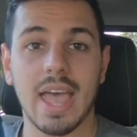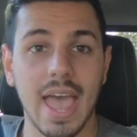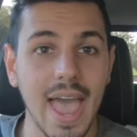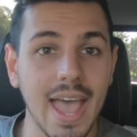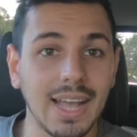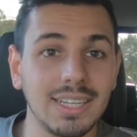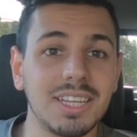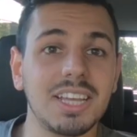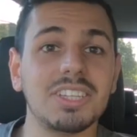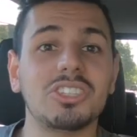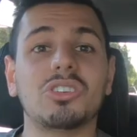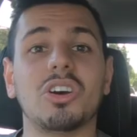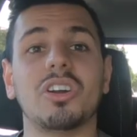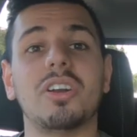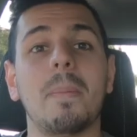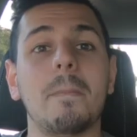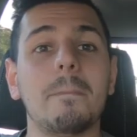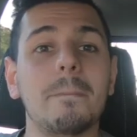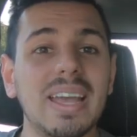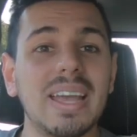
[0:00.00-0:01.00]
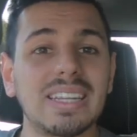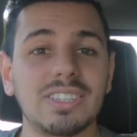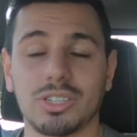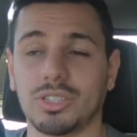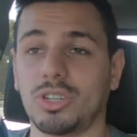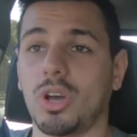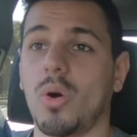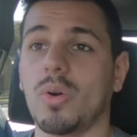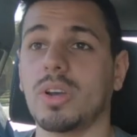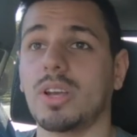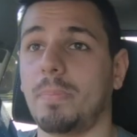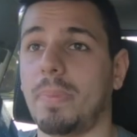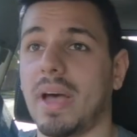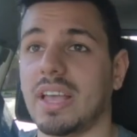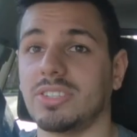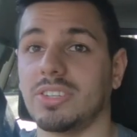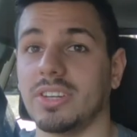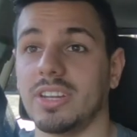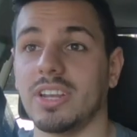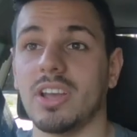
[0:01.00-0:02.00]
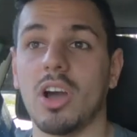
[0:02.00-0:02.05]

And it's got an immense towing capacity